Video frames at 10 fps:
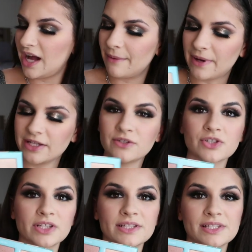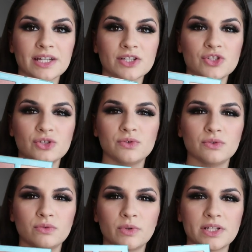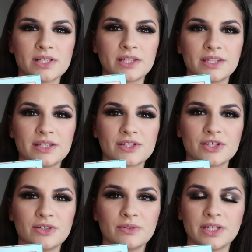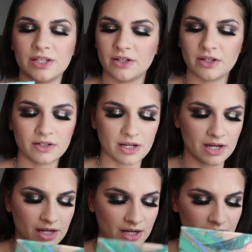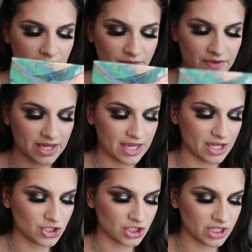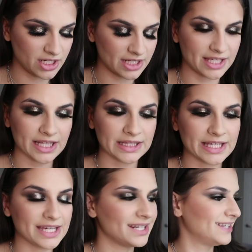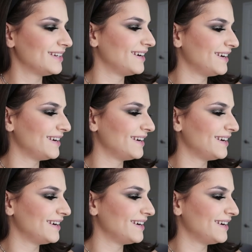Um, I usually stick to, what is it? These two here, uh, Vacation and Get Laid.